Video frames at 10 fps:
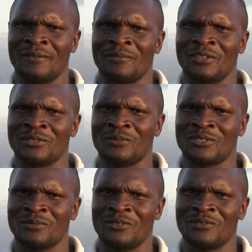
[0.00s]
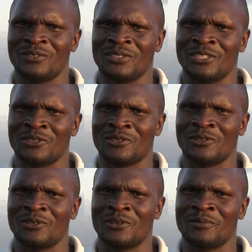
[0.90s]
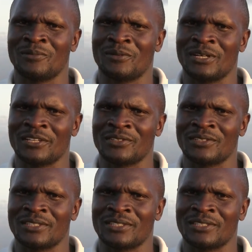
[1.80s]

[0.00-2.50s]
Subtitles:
am responsible for the total crop production